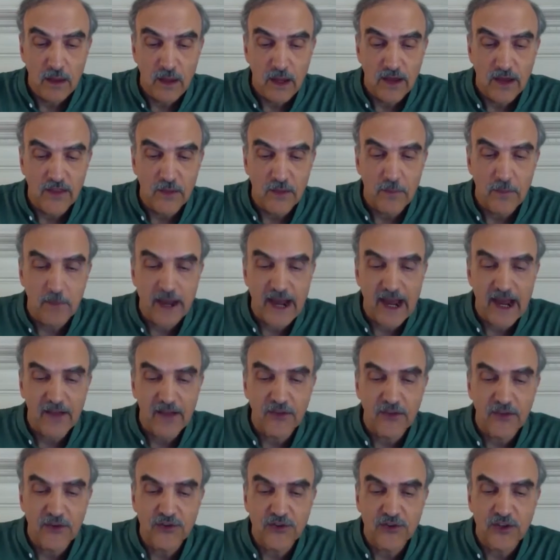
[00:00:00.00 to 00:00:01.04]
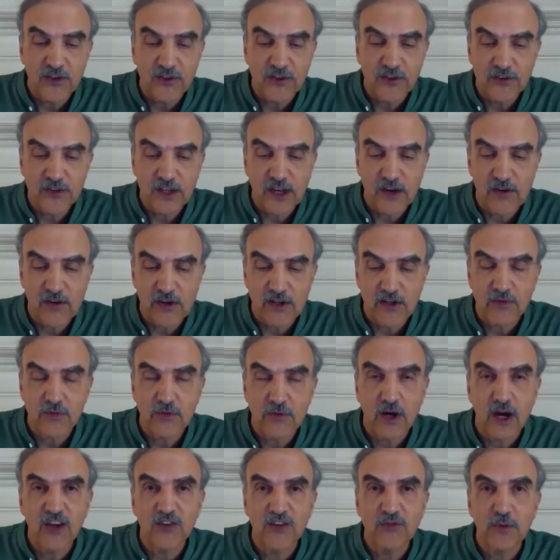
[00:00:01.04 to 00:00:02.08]
And the path is
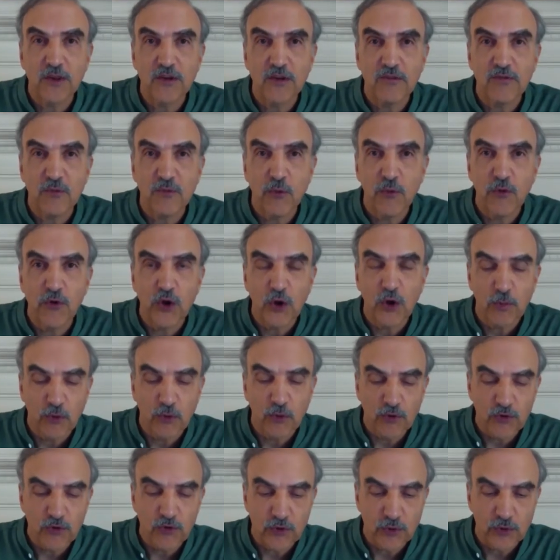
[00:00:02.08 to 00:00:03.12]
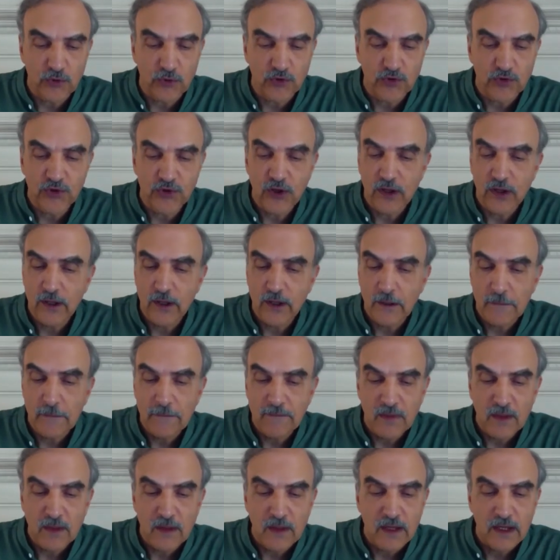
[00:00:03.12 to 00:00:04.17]
characterized by the Four Noble Truths.
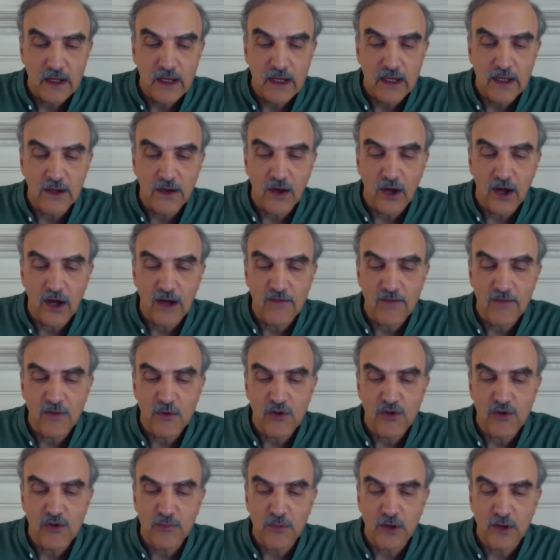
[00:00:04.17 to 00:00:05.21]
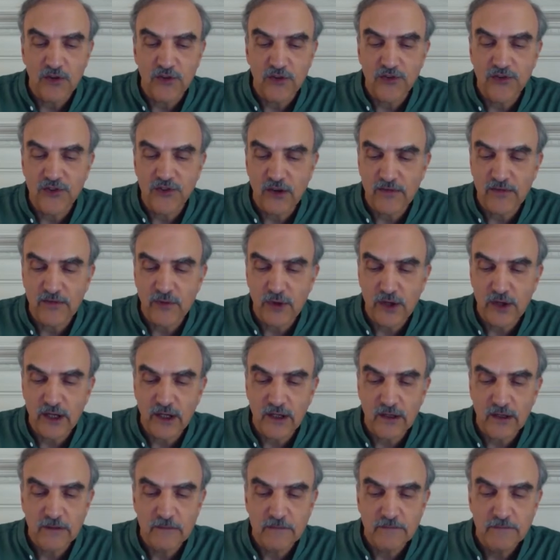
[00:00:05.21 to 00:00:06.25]
In life, there is much
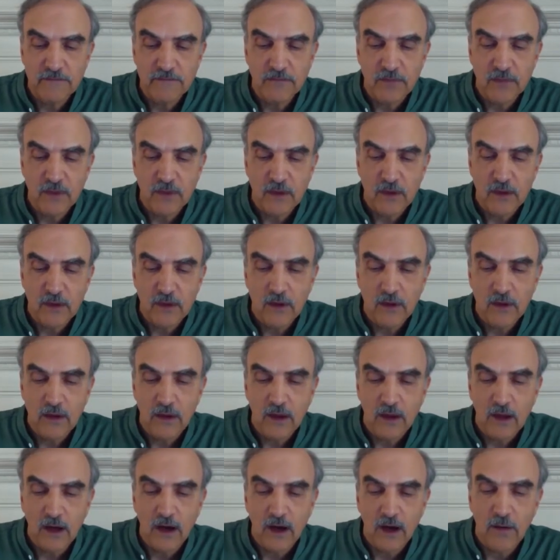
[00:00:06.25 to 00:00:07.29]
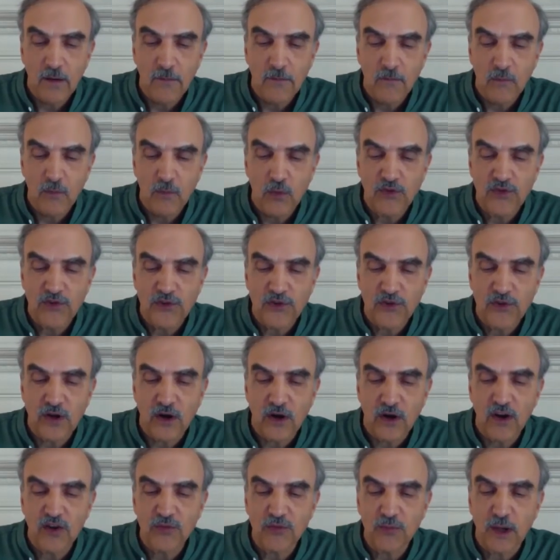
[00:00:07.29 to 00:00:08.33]
suffering, which is
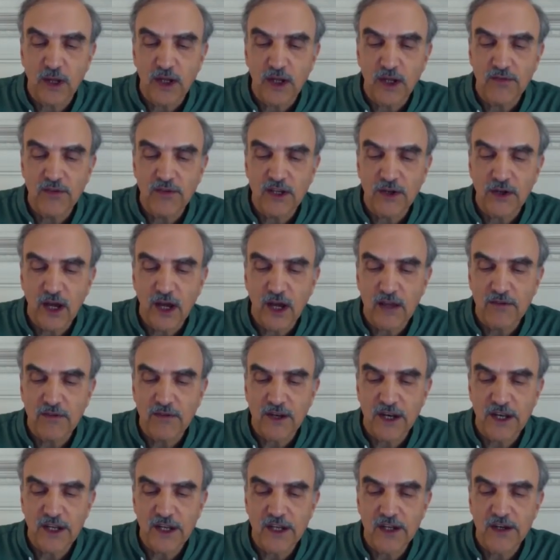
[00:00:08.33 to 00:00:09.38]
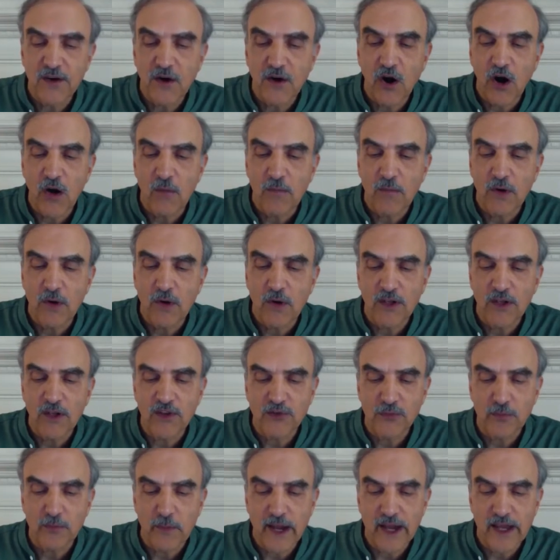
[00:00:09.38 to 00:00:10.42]
caused by living life in an
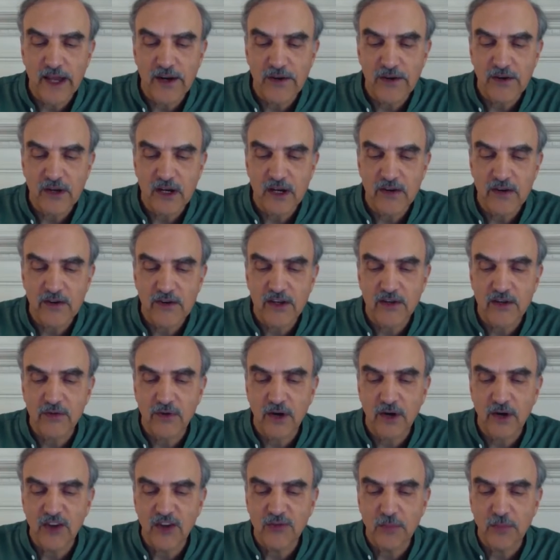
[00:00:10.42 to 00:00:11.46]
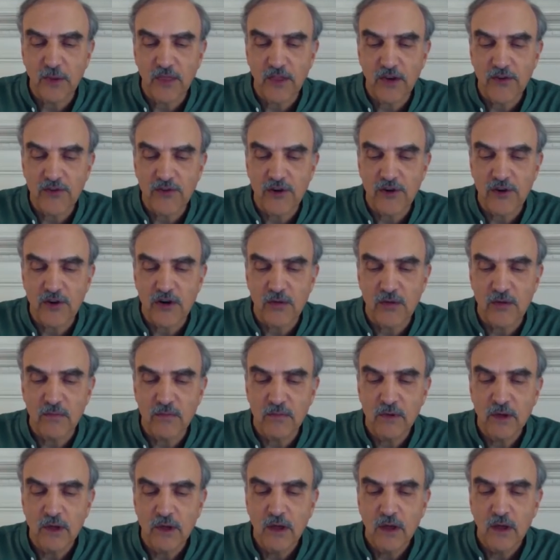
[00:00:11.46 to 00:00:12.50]
inharmonious manner, characterized by the
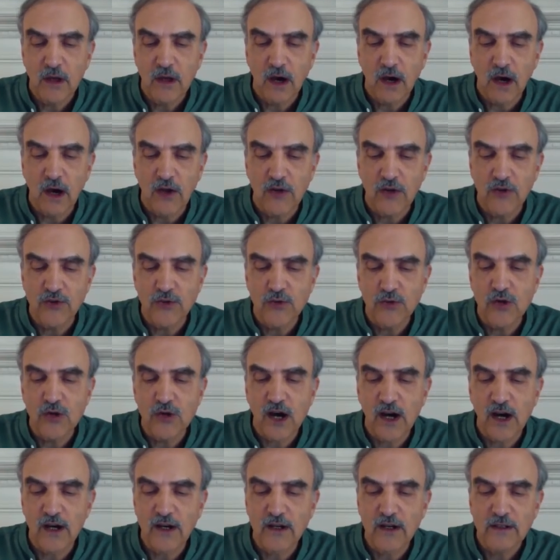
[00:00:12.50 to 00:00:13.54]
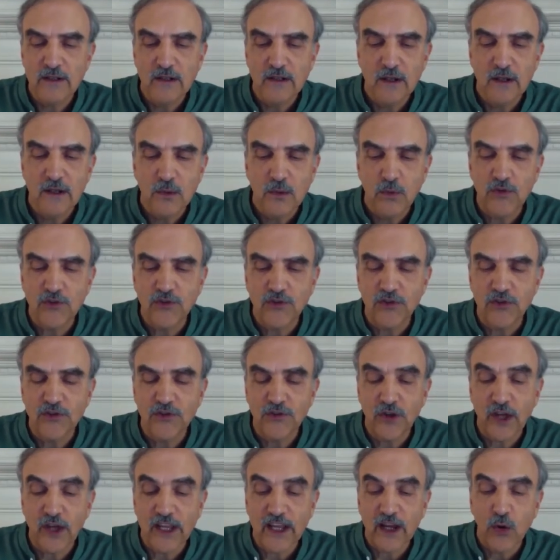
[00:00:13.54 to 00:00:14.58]
term dukkha, which is
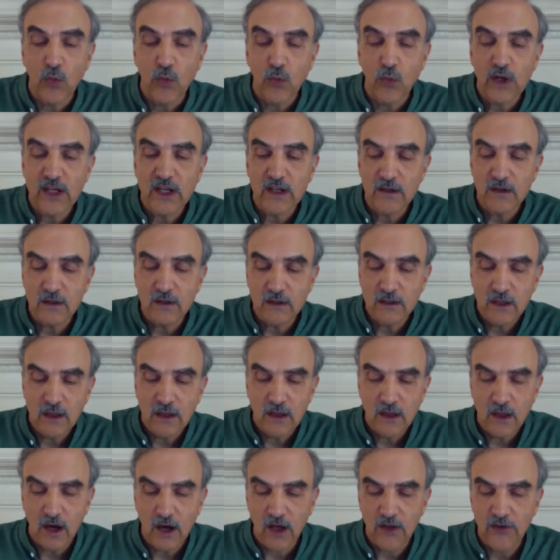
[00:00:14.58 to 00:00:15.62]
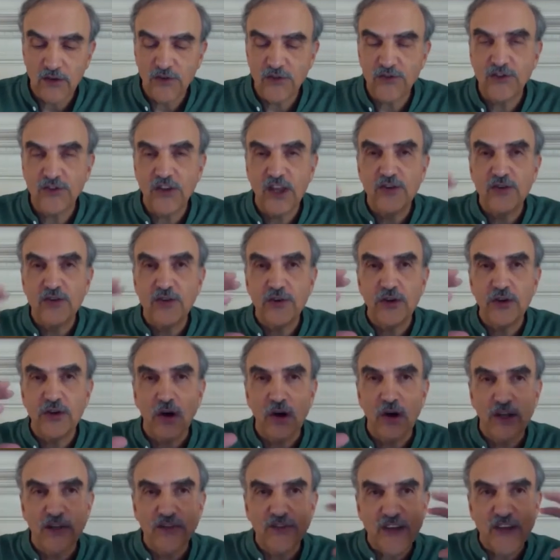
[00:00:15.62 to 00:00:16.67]
like a wheel uncentered on
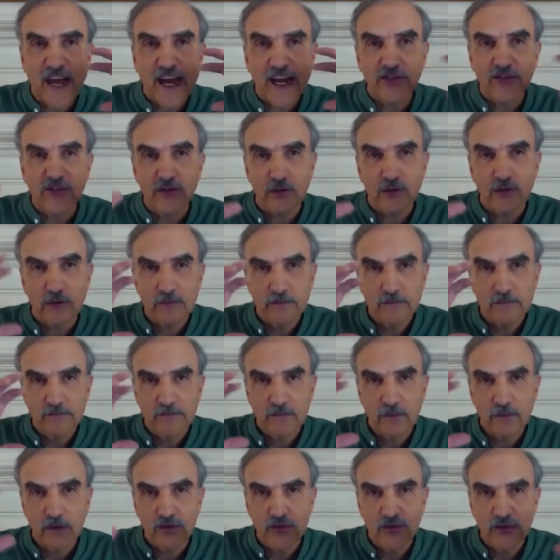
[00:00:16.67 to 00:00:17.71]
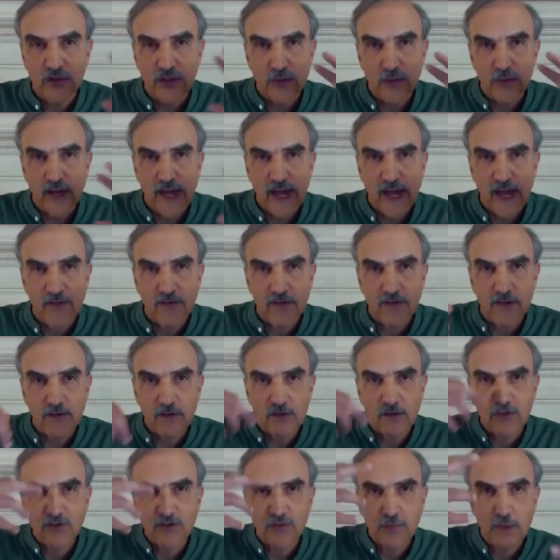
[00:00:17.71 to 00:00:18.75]
its axle. And so you have it
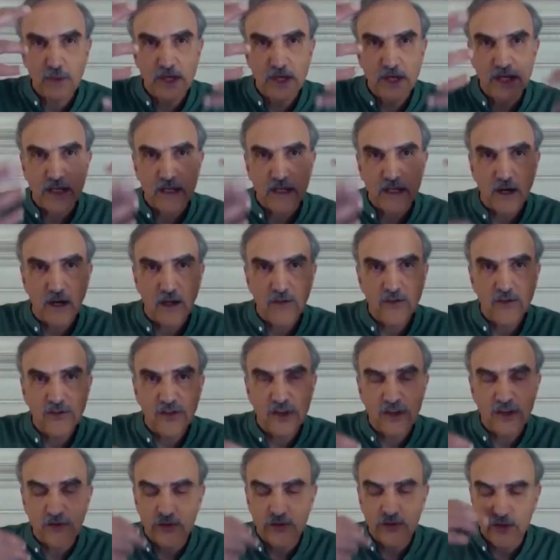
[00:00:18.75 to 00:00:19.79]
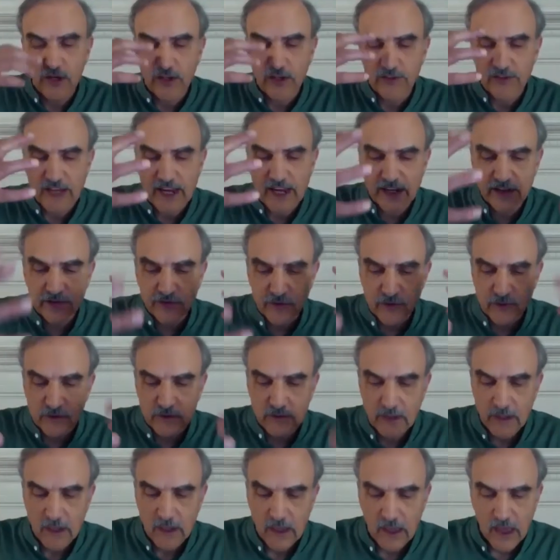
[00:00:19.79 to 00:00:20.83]
spinning uncentered on its axle,
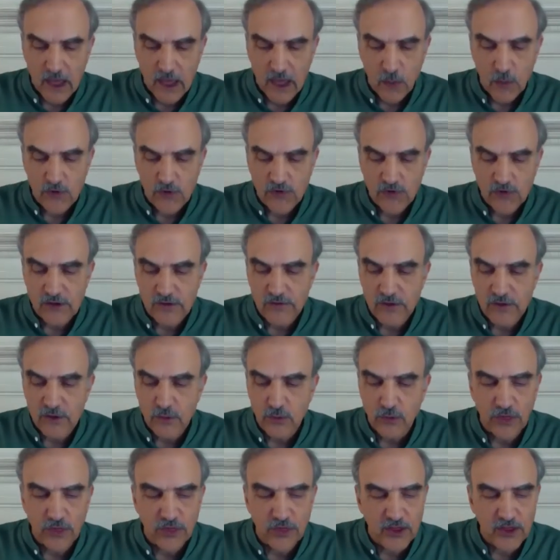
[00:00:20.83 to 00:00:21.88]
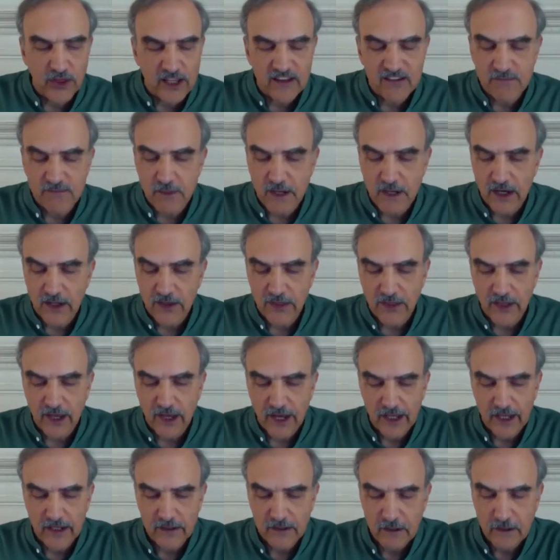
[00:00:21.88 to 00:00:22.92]
which if you think about
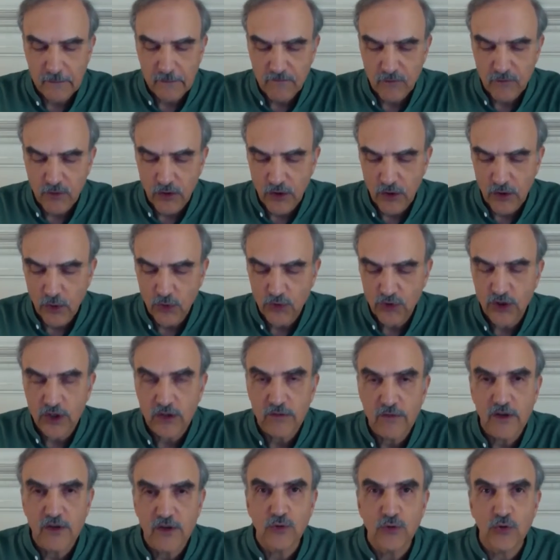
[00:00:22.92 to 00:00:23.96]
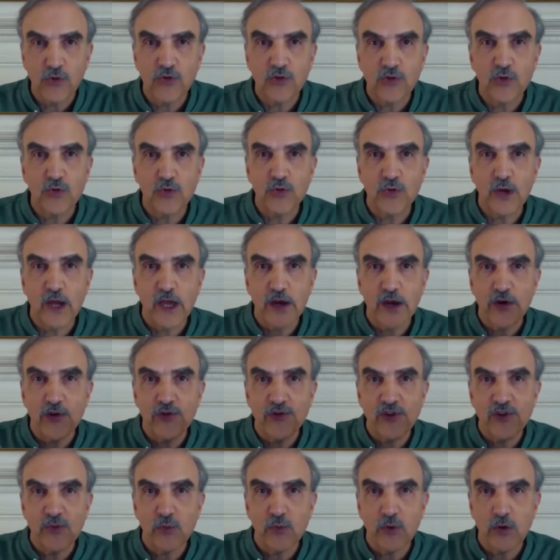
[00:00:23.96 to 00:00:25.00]
that, for those individuals who do
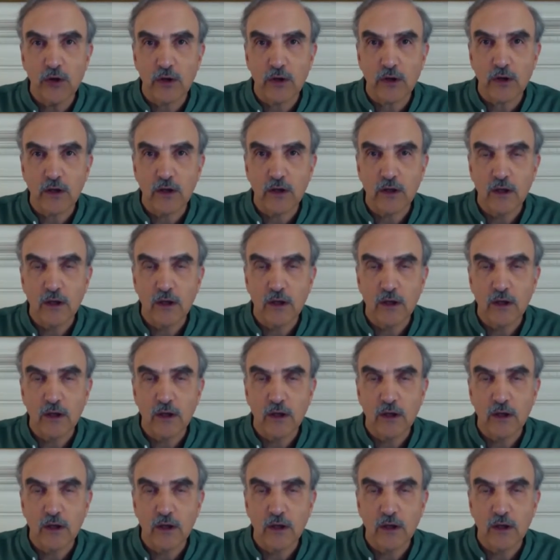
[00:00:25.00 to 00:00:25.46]
energy work,